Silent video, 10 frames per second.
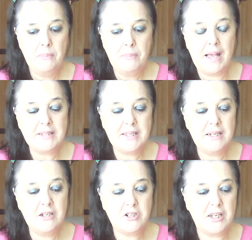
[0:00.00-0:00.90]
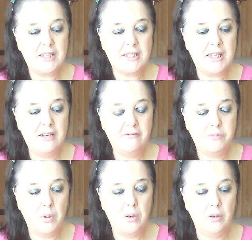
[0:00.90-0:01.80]
Past energies, Ten of
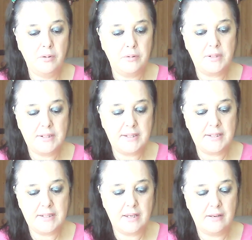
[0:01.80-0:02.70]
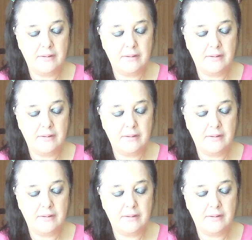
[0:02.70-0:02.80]
Wands,